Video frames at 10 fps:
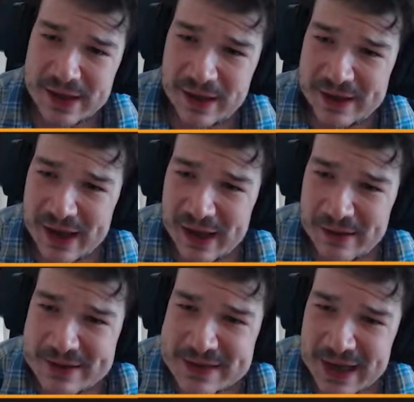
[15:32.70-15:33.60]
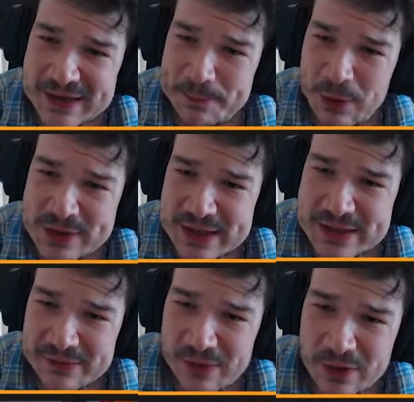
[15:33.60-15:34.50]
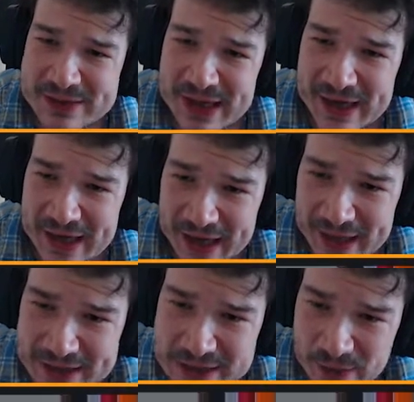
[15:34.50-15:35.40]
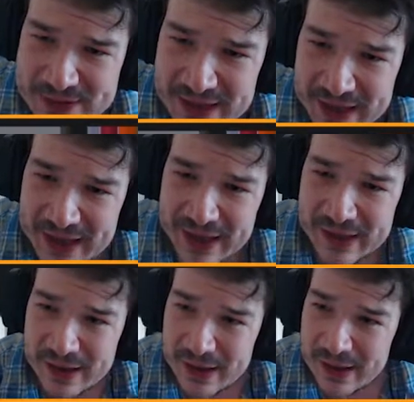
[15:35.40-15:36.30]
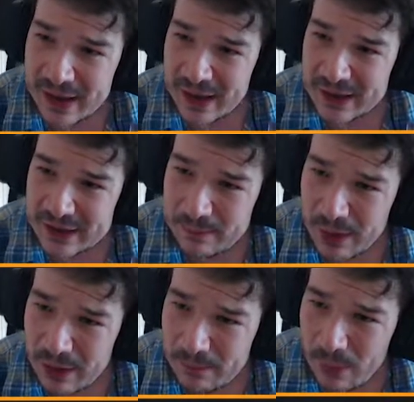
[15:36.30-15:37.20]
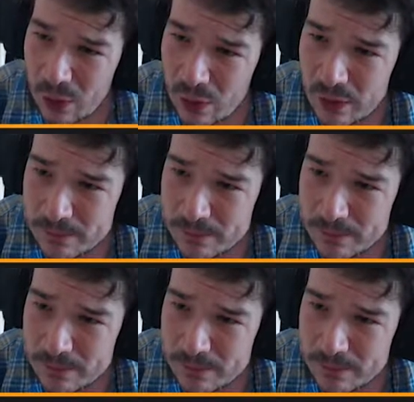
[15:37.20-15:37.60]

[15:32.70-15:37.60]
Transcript: Yeah, it's positive, not attacking. Let's go attacking and demand more.